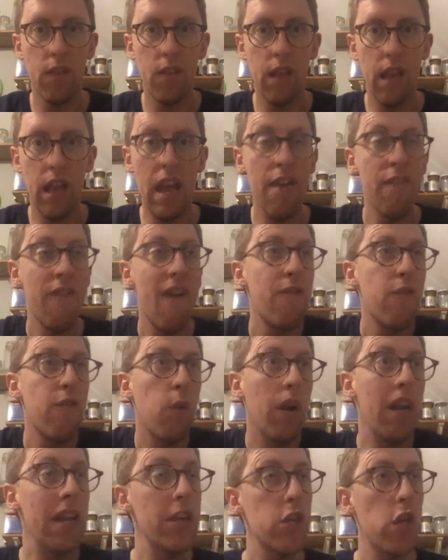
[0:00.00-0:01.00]
If
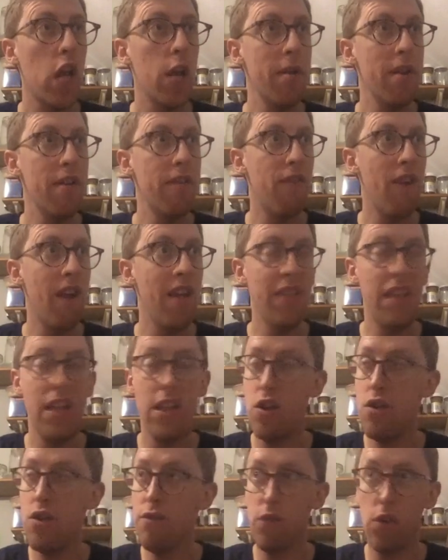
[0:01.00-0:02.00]
everyone is going to be your friend, then
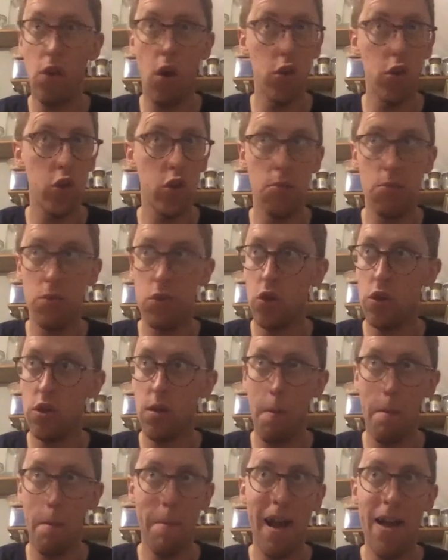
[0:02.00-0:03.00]
you've got some sort of
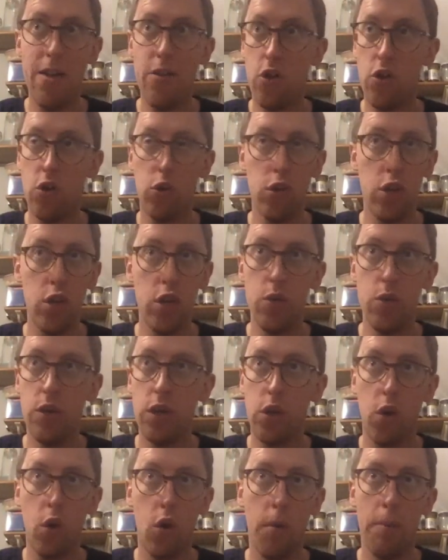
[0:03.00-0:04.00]
magical
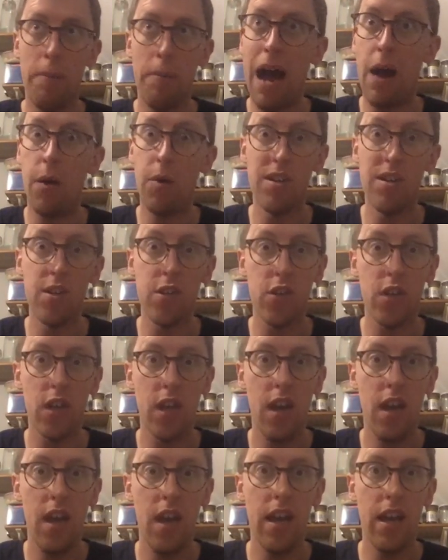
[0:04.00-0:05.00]
unicorn powers.
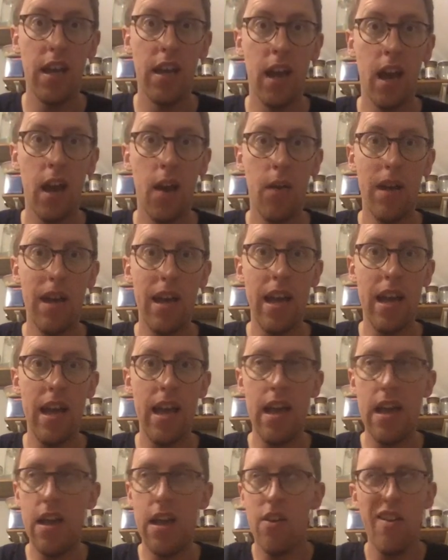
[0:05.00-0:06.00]
You know, it
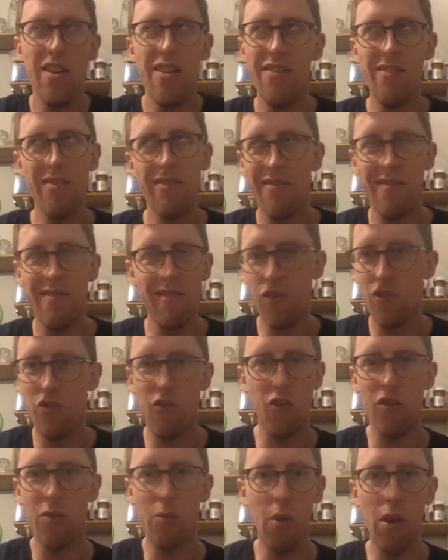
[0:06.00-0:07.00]
just
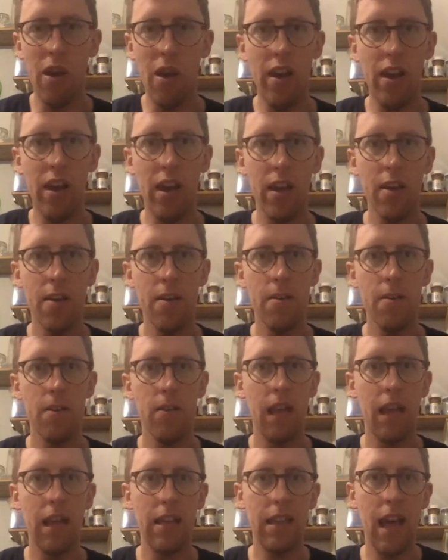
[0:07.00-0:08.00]
doesn't work
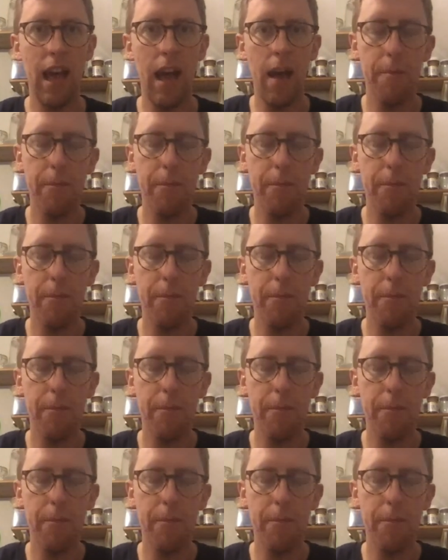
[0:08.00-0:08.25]
like that.